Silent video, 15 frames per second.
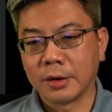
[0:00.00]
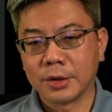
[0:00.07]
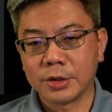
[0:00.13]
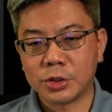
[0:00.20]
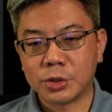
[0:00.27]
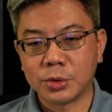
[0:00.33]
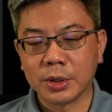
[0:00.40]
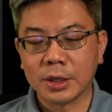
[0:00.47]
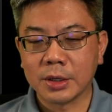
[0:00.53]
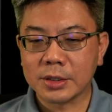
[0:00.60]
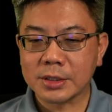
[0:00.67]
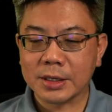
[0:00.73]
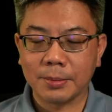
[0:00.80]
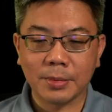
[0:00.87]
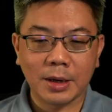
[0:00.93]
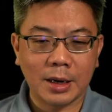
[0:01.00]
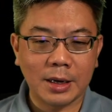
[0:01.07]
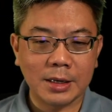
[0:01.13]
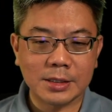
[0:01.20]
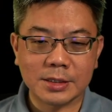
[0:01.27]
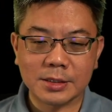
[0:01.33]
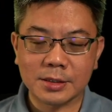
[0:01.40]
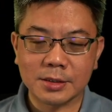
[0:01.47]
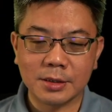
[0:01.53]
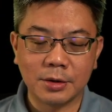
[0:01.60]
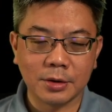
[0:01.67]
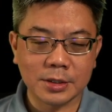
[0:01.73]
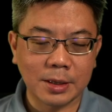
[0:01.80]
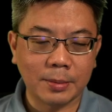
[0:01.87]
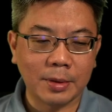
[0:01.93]
Sure, some guys,
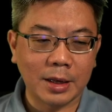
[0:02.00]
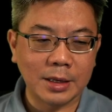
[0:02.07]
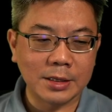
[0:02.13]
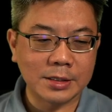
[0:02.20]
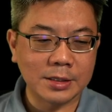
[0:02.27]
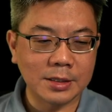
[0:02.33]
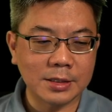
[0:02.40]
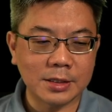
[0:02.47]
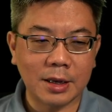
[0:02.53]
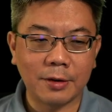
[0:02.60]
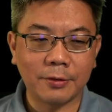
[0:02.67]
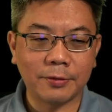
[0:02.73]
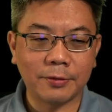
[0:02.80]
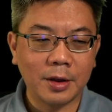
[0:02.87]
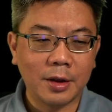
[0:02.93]
some alliances have